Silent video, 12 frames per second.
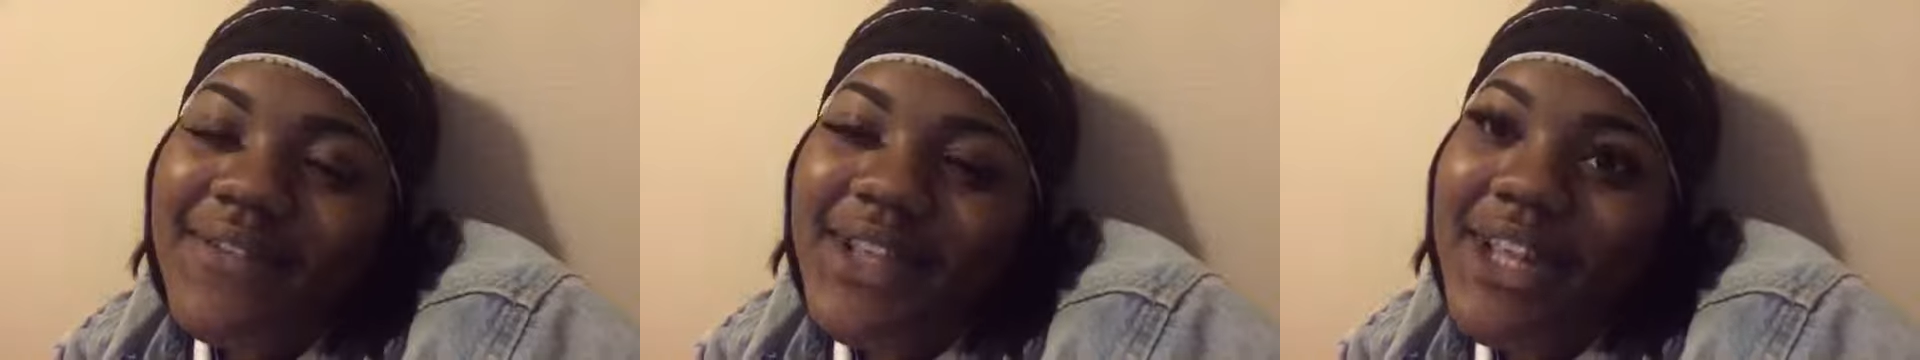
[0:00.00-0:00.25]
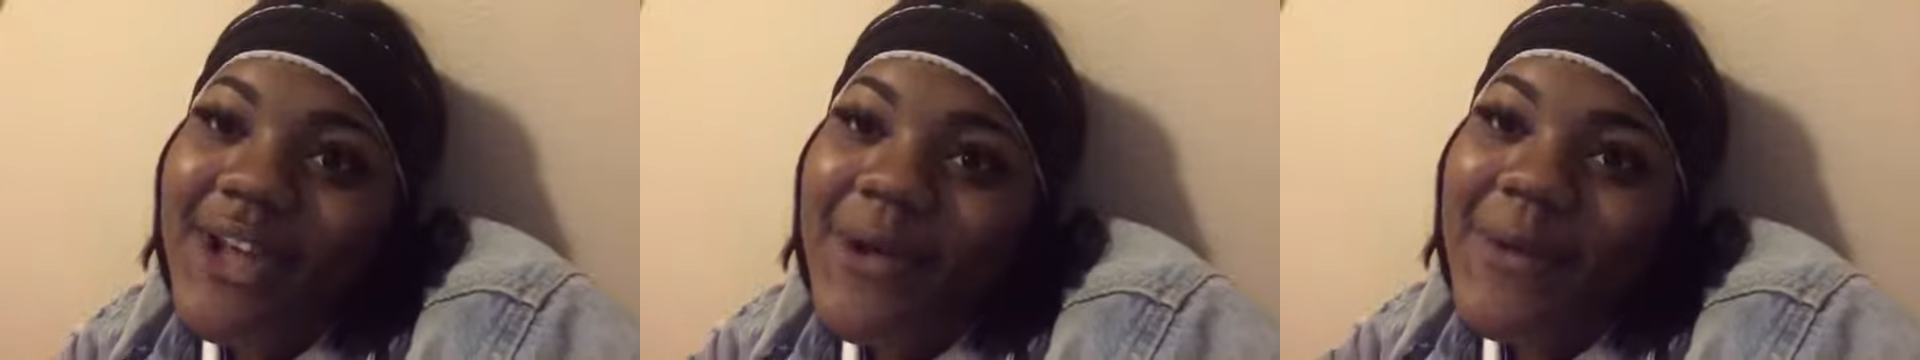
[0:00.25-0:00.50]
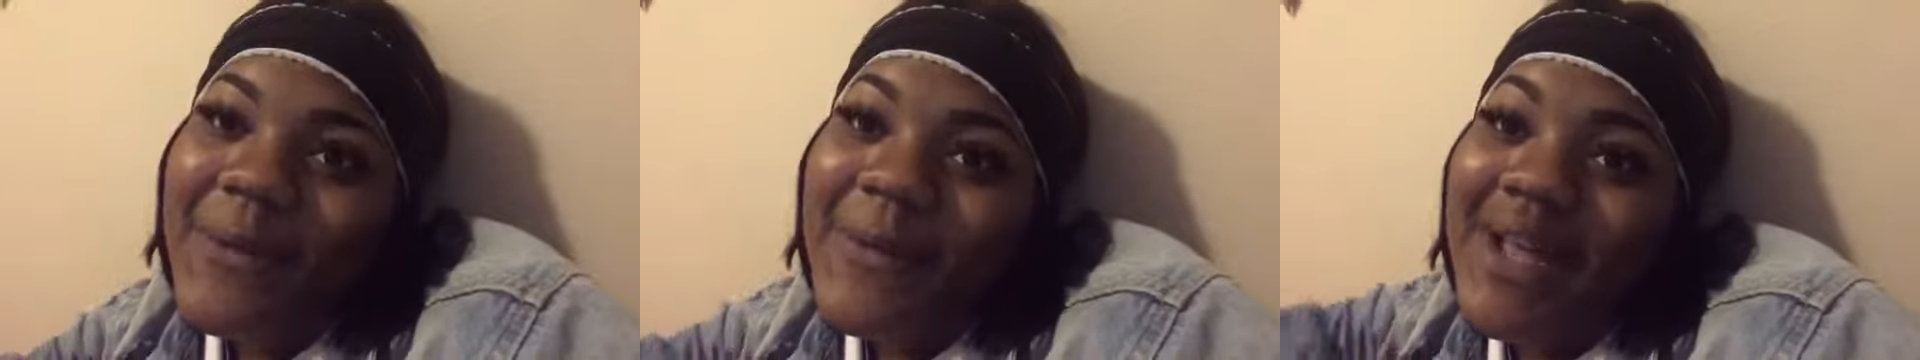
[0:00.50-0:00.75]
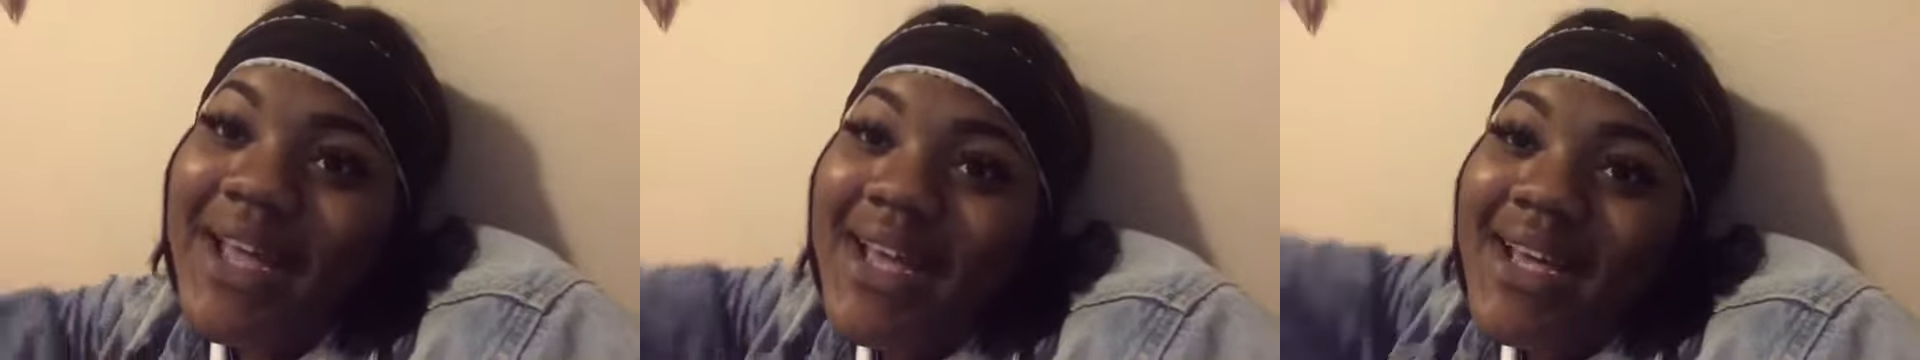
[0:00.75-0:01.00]
gonna go,
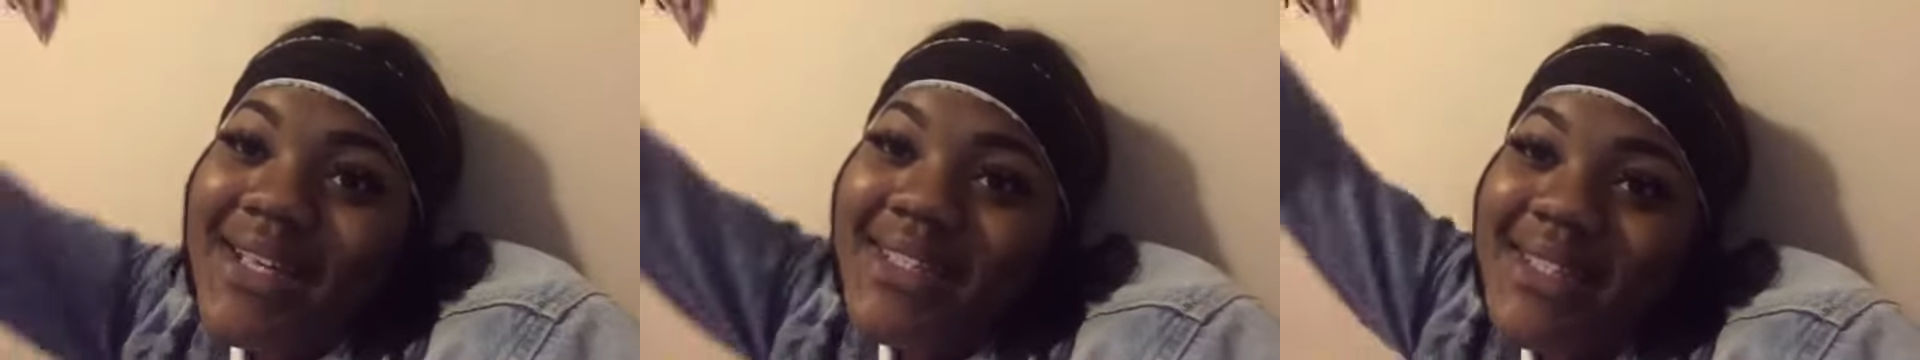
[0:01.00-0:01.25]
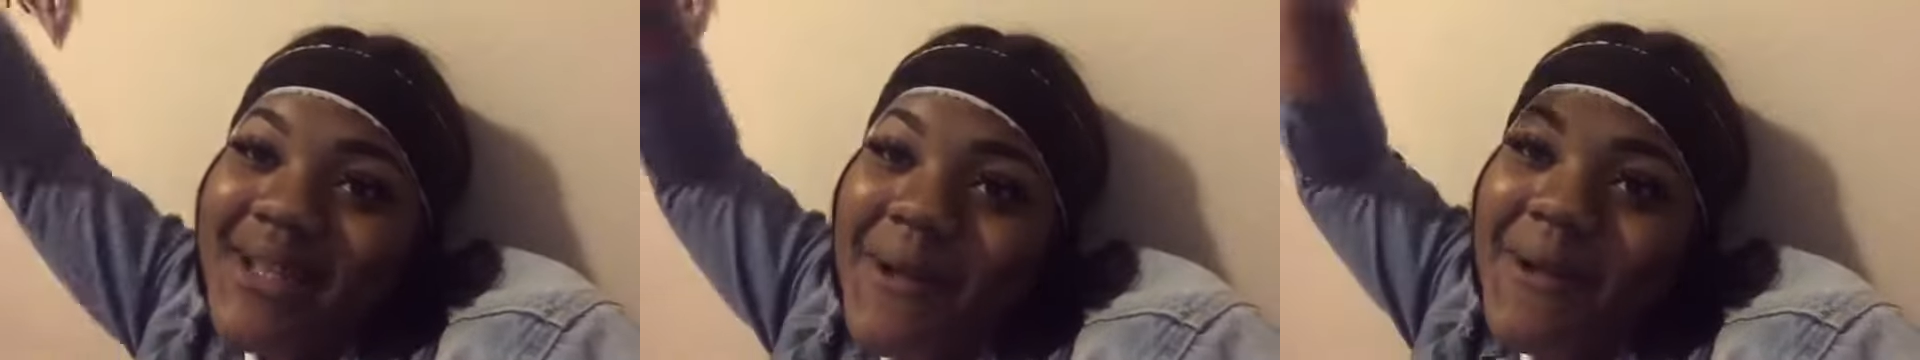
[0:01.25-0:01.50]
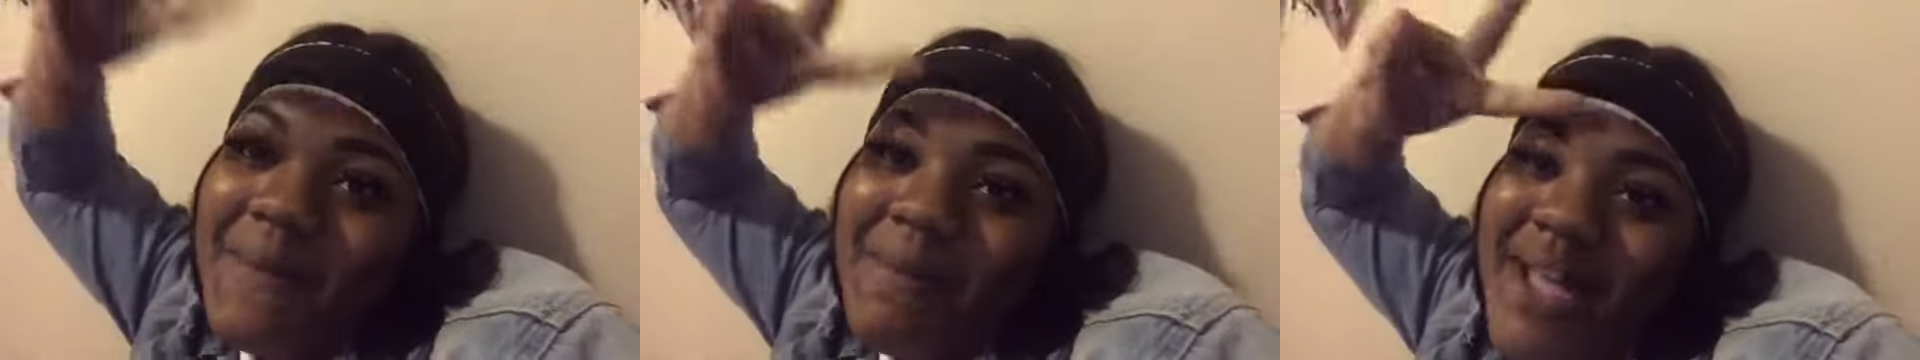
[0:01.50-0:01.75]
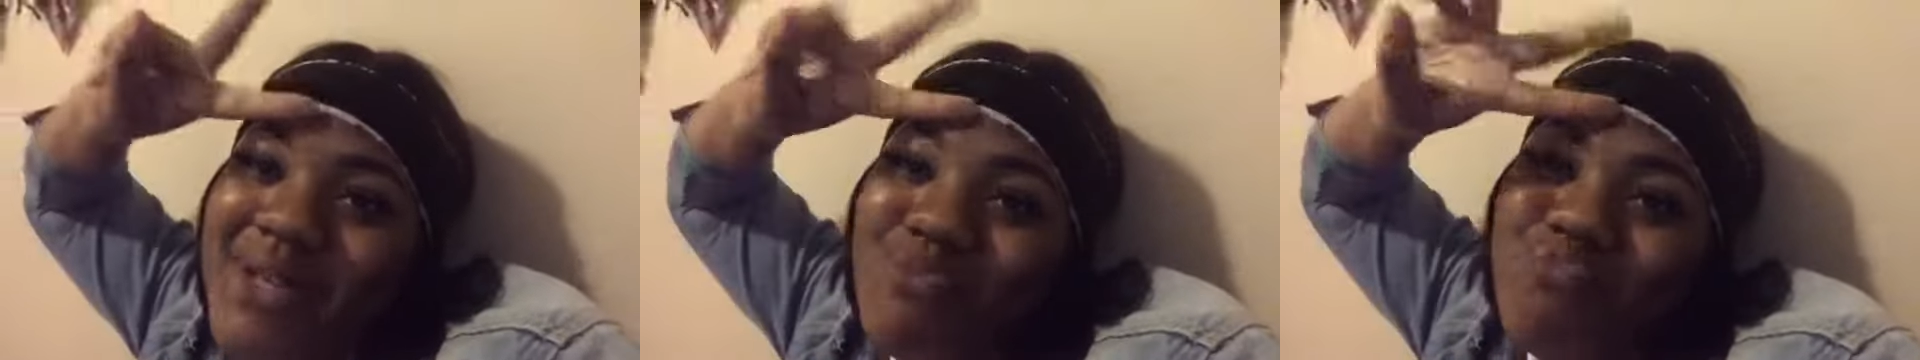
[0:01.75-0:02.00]
so
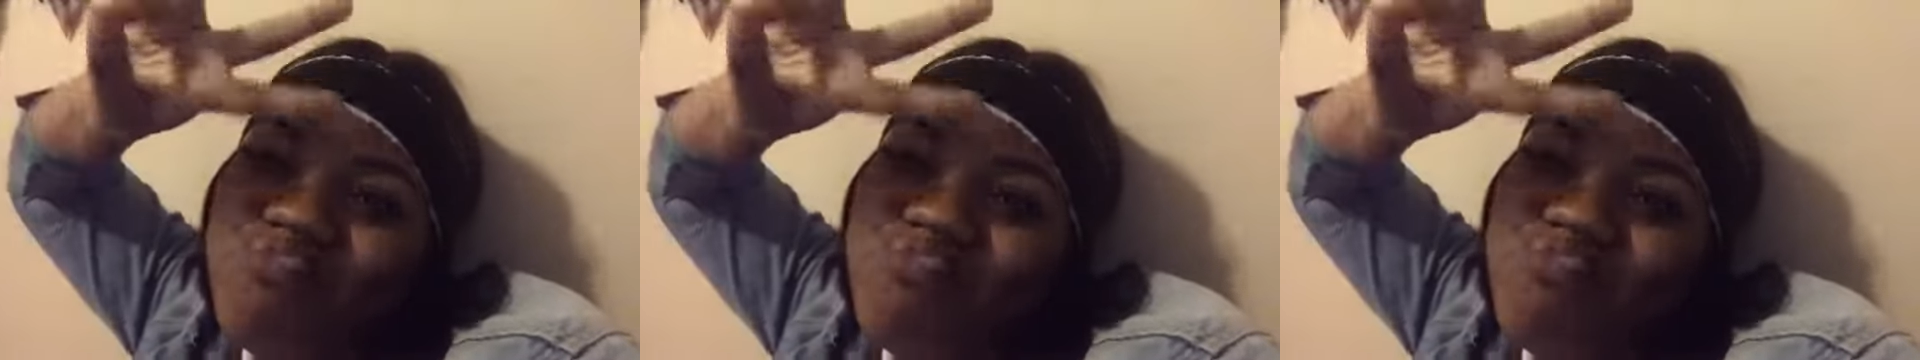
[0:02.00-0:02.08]
bye.